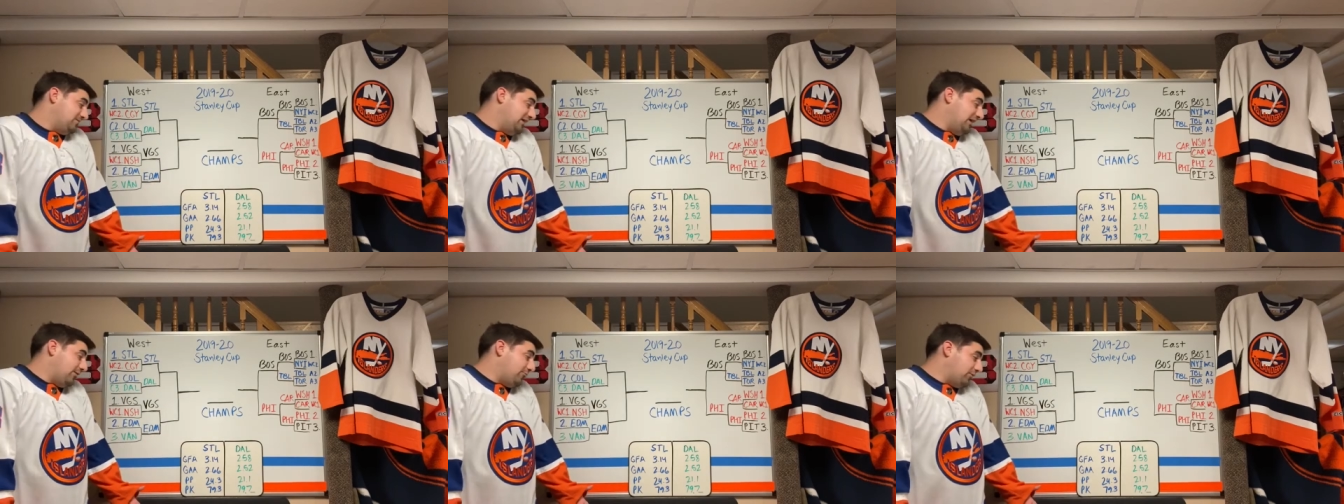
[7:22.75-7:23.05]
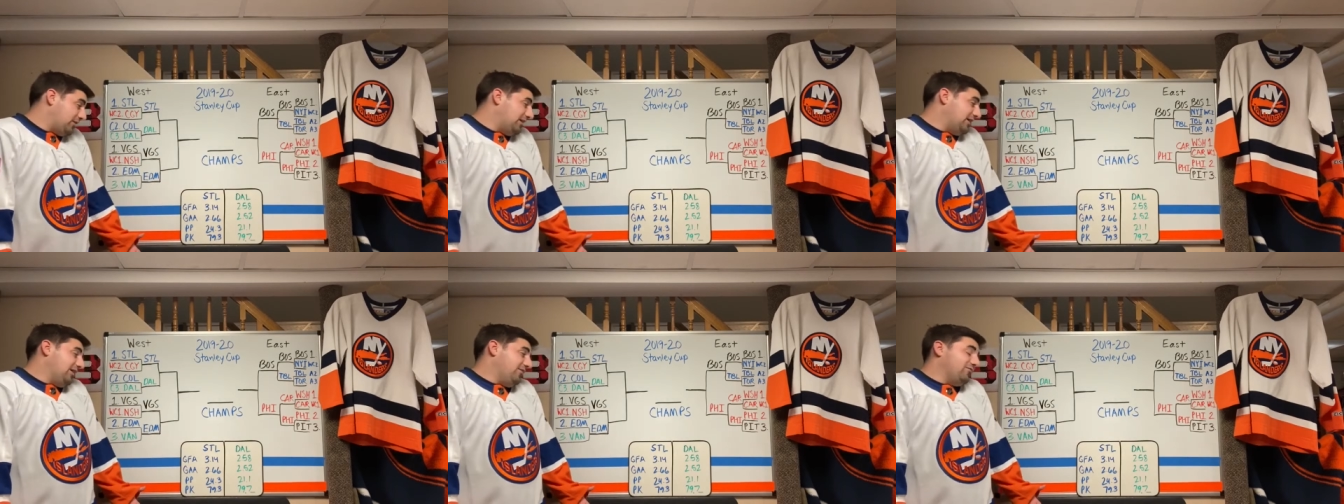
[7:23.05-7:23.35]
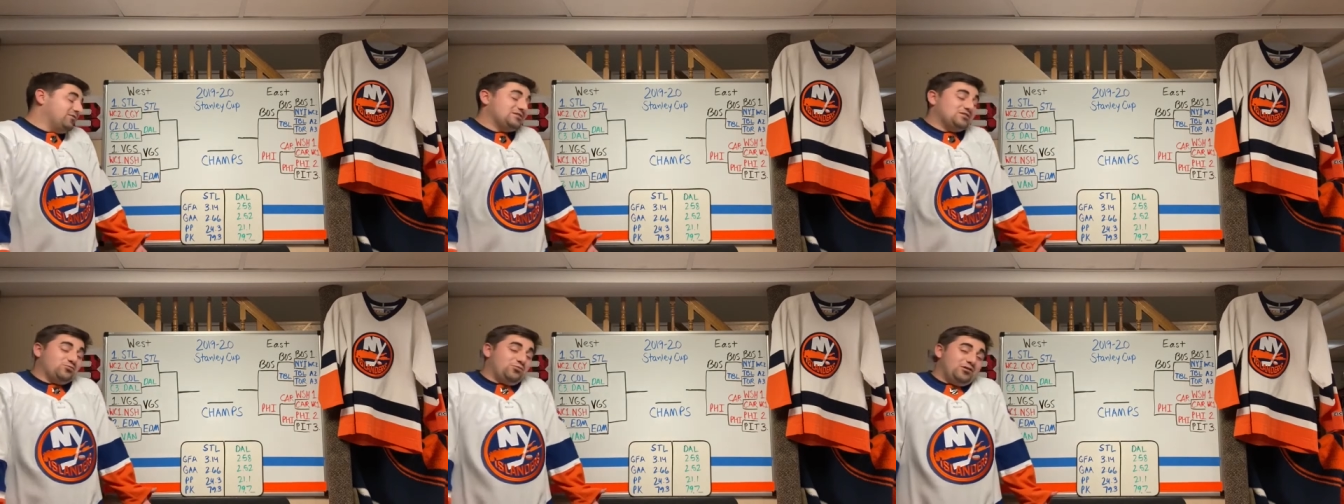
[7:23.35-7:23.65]
Yeah, we're going to
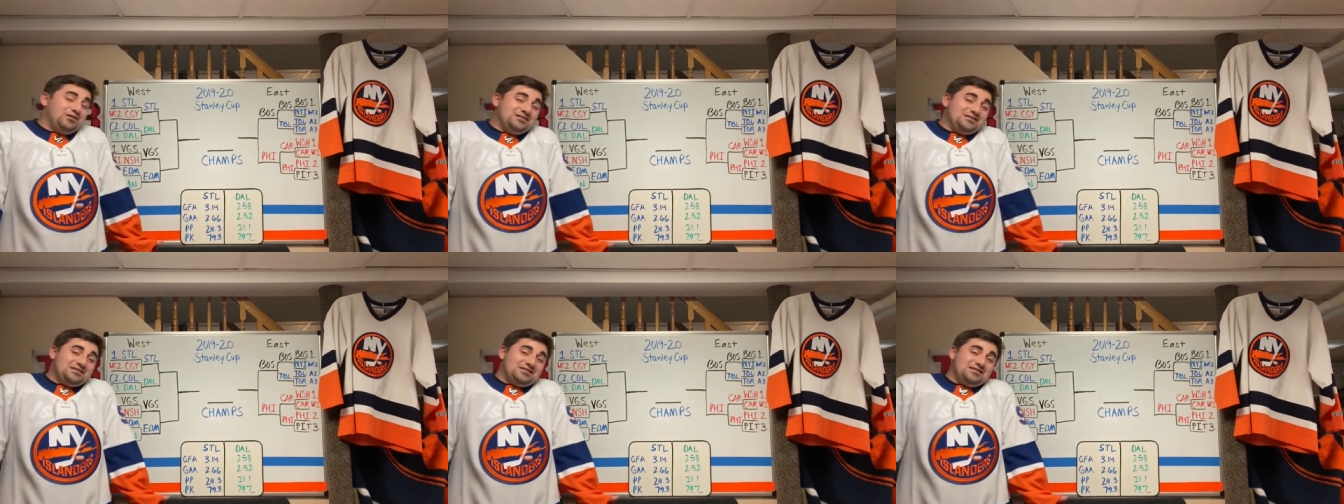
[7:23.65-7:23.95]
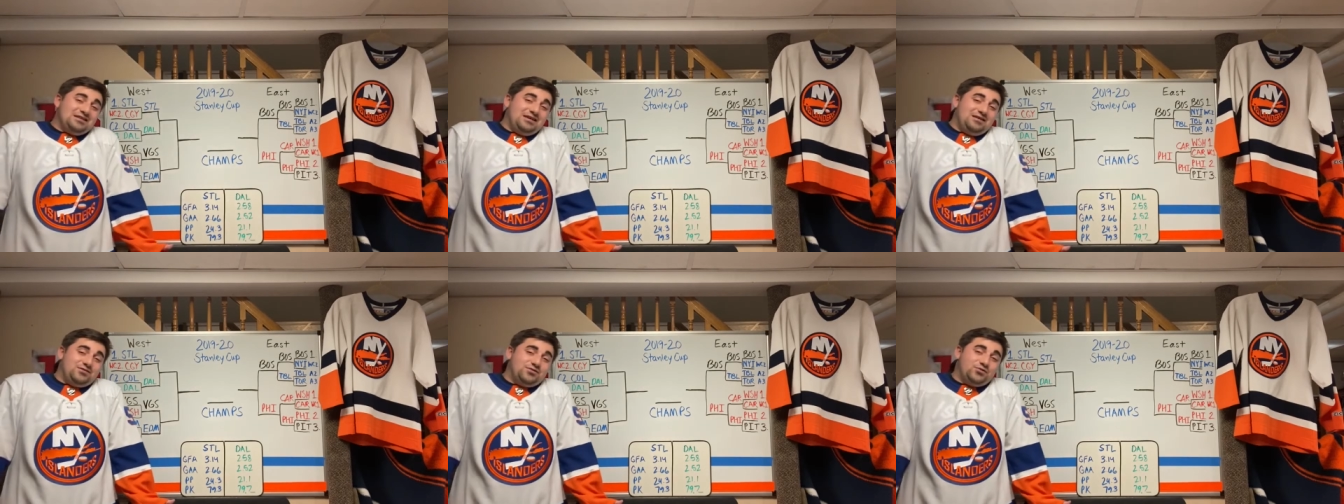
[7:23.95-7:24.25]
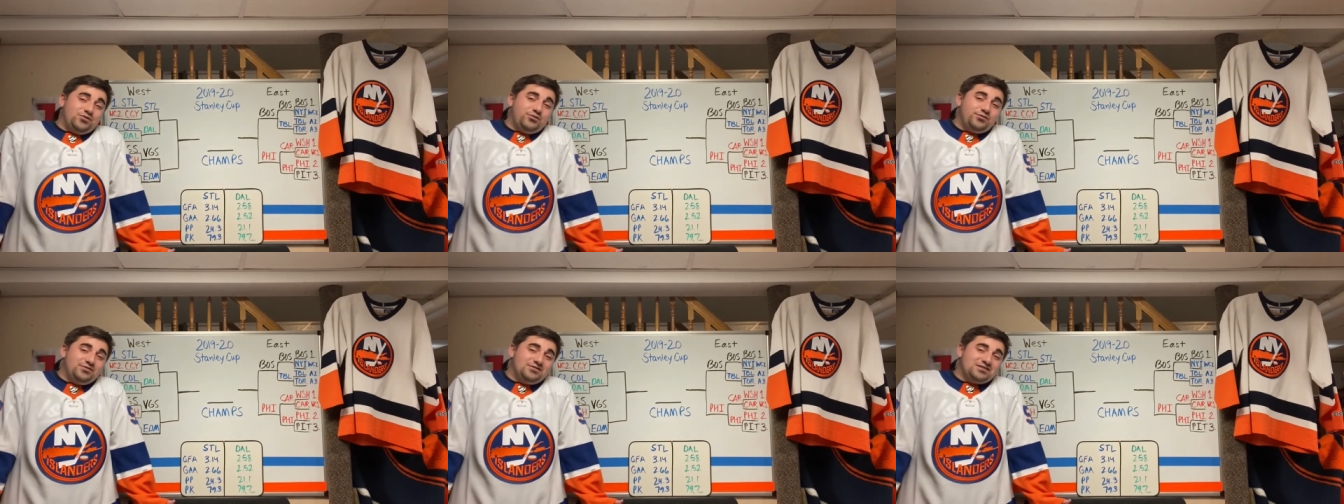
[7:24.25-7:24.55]
give this one to St.
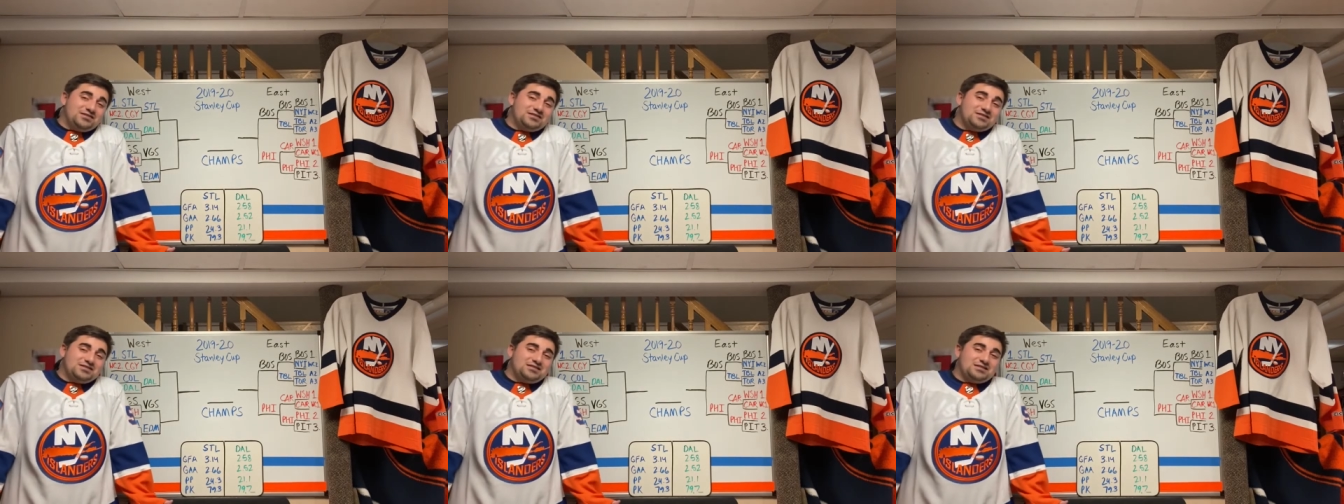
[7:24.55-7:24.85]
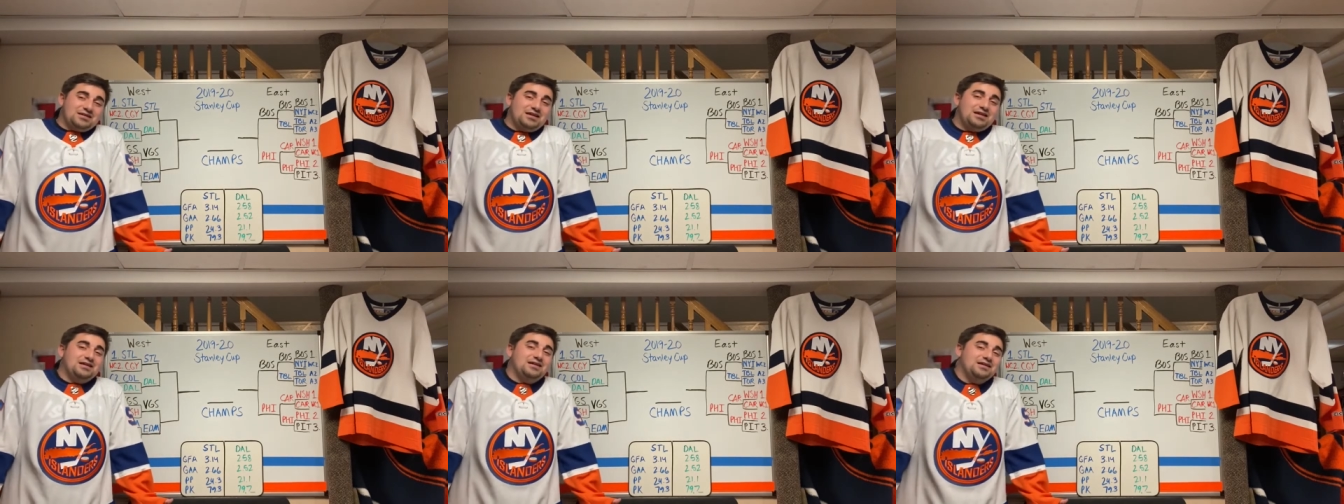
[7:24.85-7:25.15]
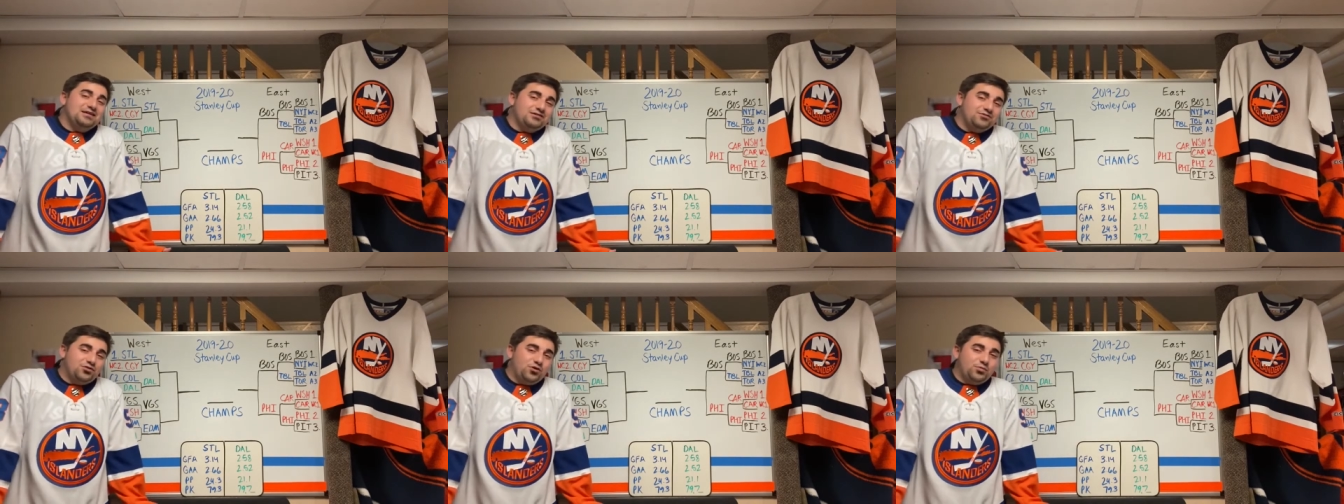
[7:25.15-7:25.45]
Louis.
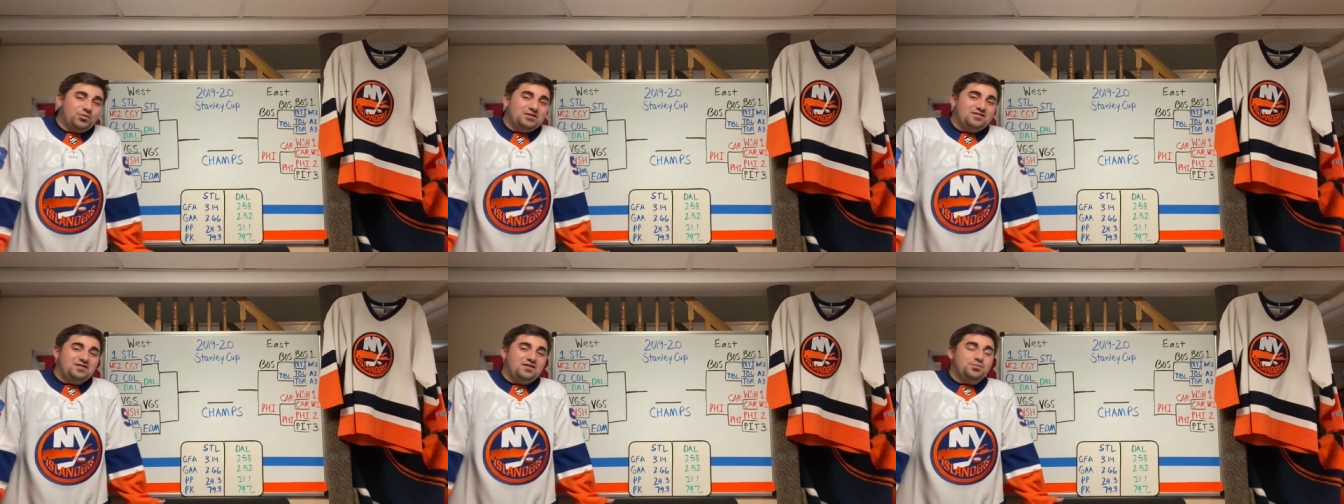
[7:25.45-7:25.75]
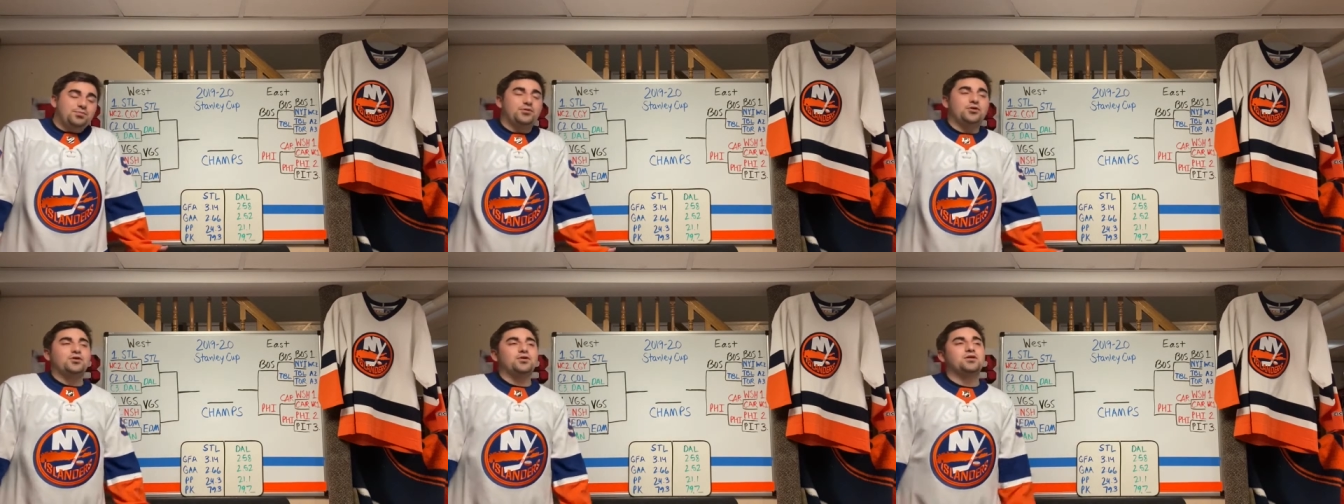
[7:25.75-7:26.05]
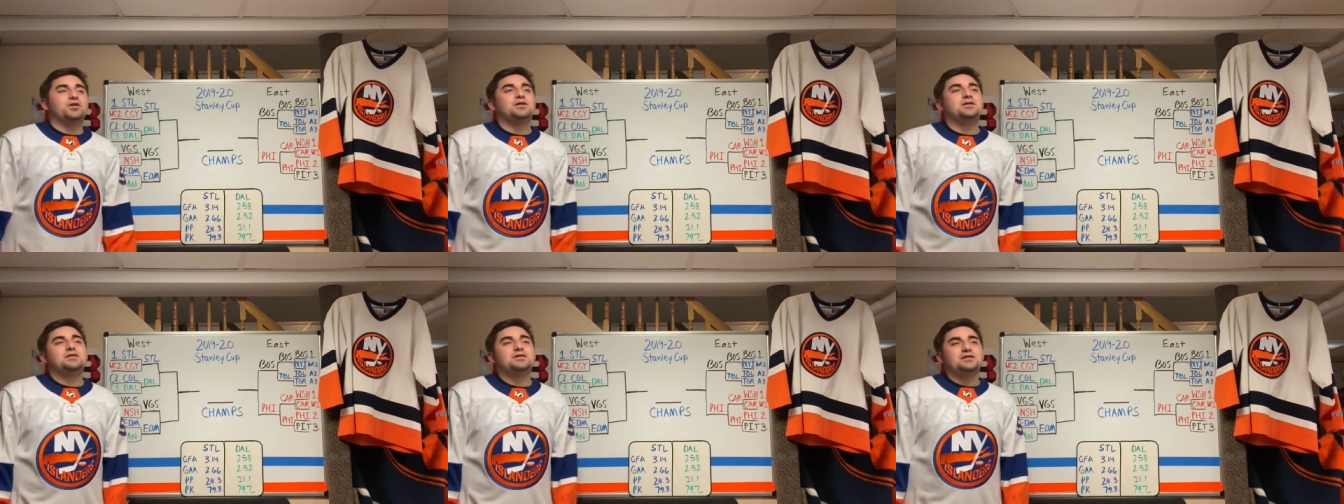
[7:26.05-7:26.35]
Uh, a little bit
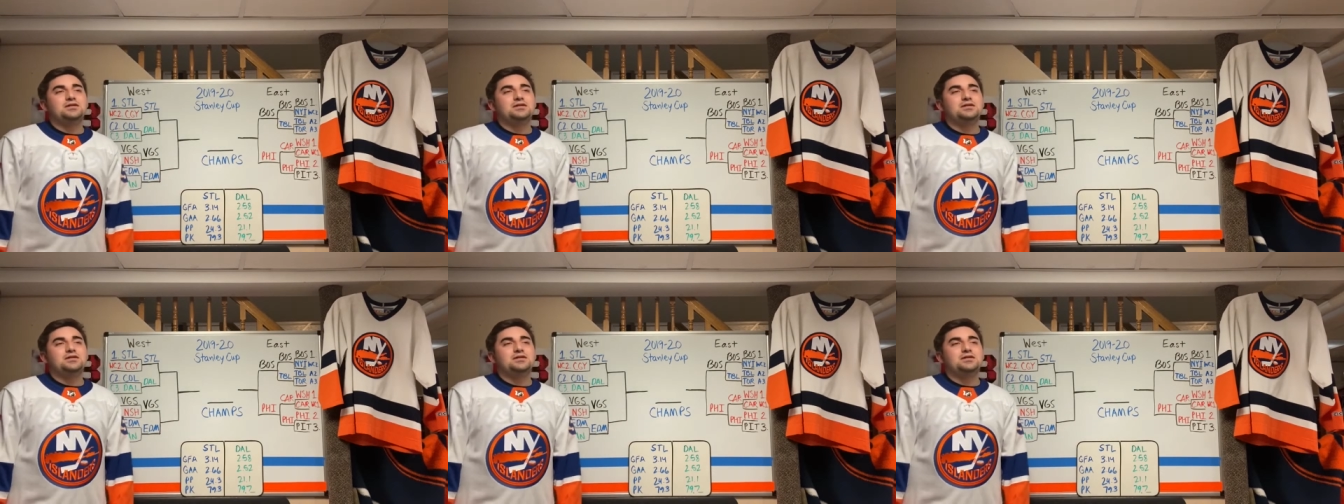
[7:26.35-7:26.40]
deeper.